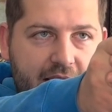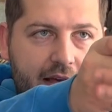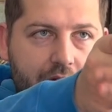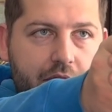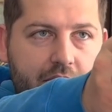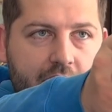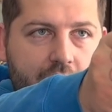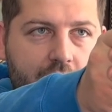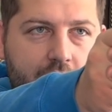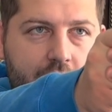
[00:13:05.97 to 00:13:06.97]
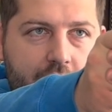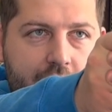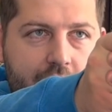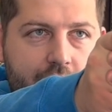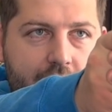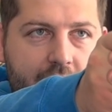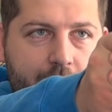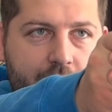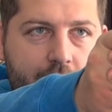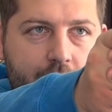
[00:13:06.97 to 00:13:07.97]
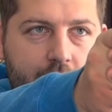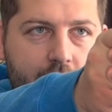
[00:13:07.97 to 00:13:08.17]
out, getting a good grip,